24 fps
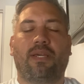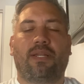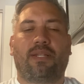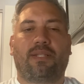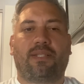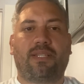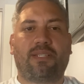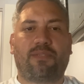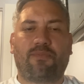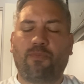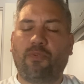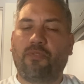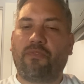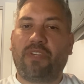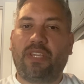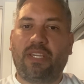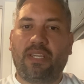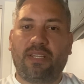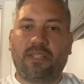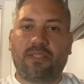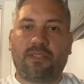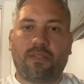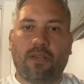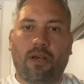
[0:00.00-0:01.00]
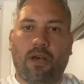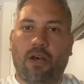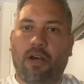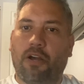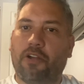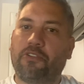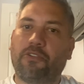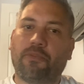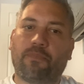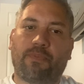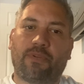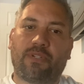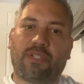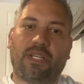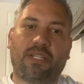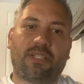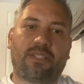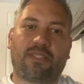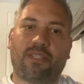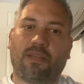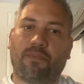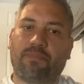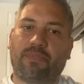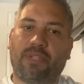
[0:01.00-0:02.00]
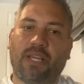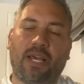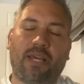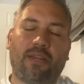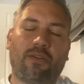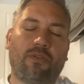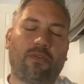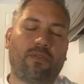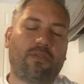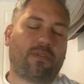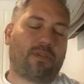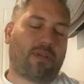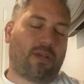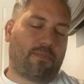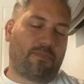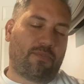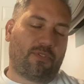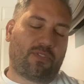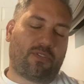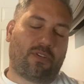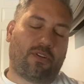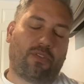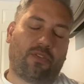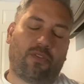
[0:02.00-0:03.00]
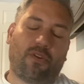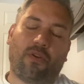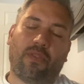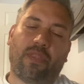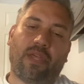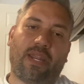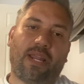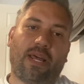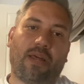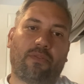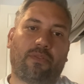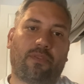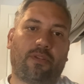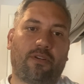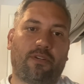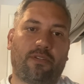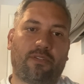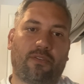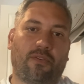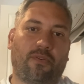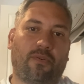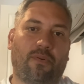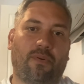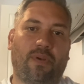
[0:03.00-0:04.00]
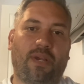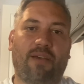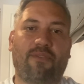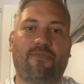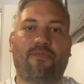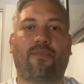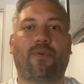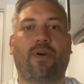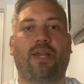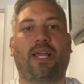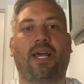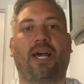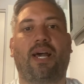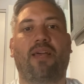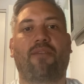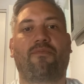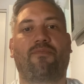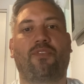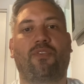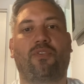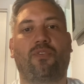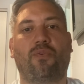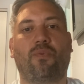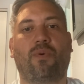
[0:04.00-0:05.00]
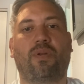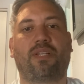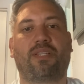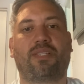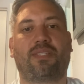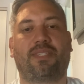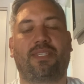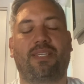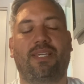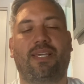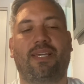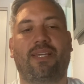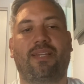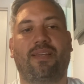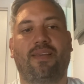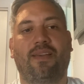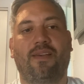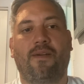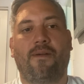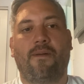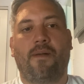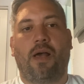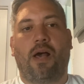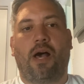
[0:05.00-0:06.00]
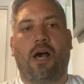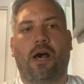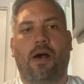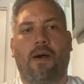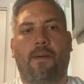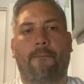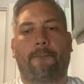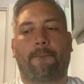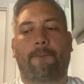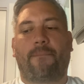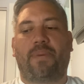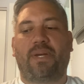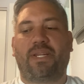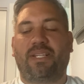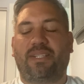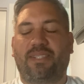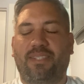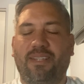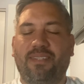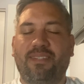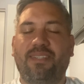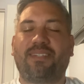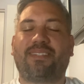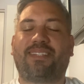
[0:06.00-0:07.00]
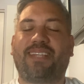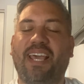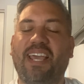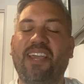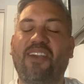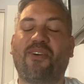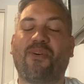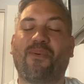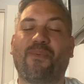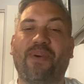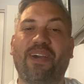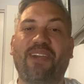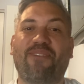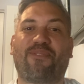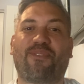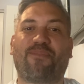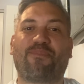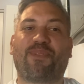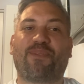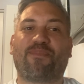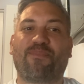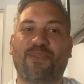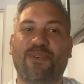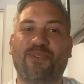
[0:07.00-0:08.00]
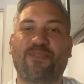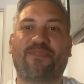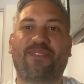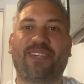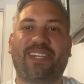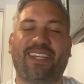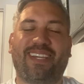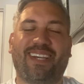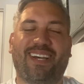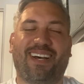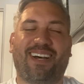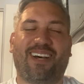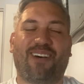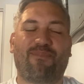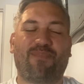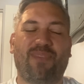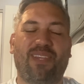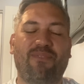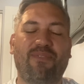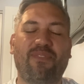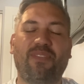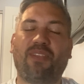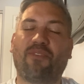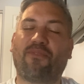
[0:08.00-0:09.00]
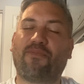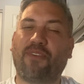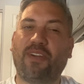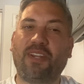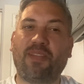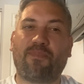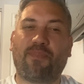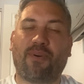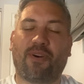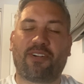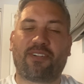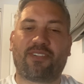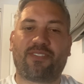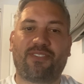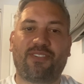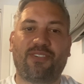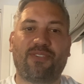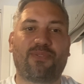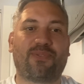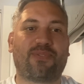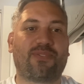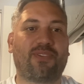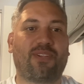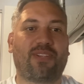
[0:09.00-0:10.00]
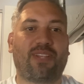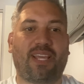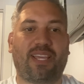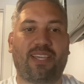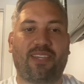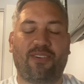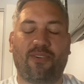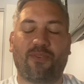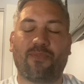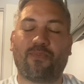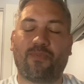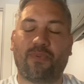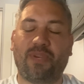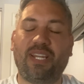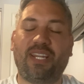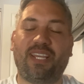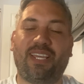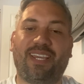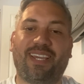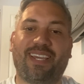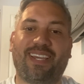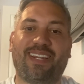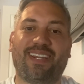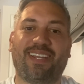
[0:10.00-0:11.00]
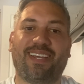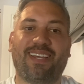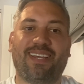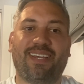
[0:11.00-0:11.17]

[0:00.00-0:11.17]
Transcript: This movie is 100% subtitled. I'm just going to throw that out there. So FYI, if you do want to see it. But it doesn't take away from the movie. Even the funny parts, too. So, like, you're reading it